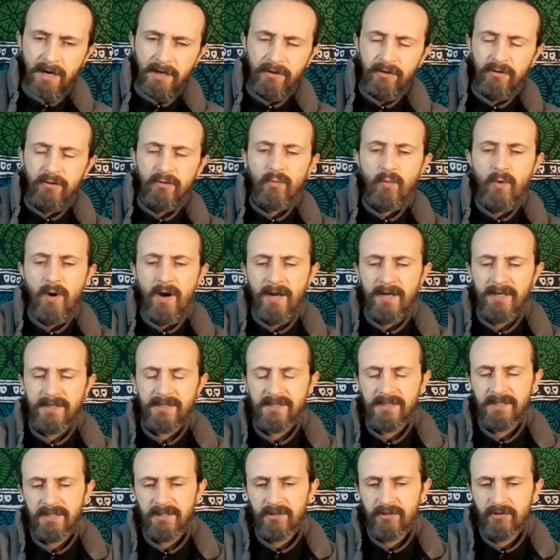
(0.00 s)
I don't know why I
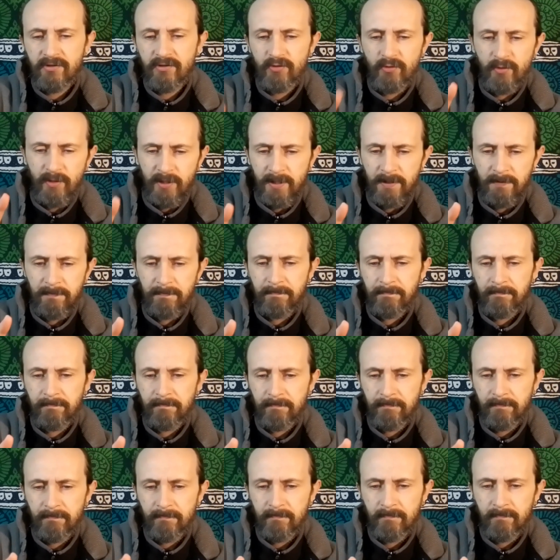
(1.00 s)
see three.
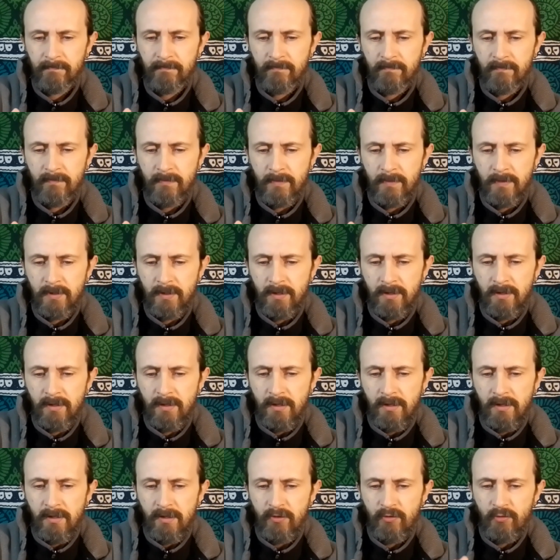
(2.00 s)

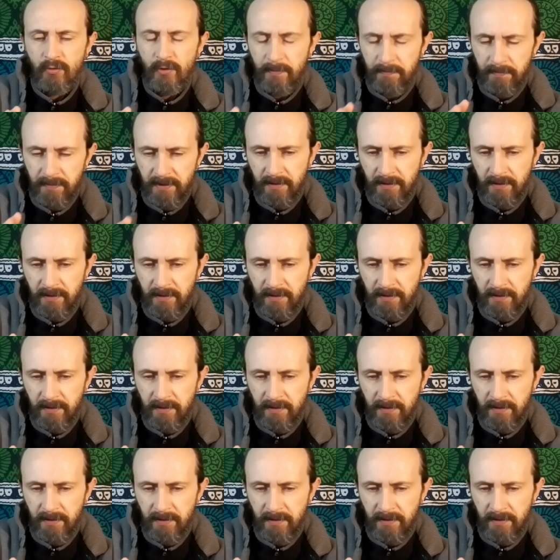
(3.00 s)
Three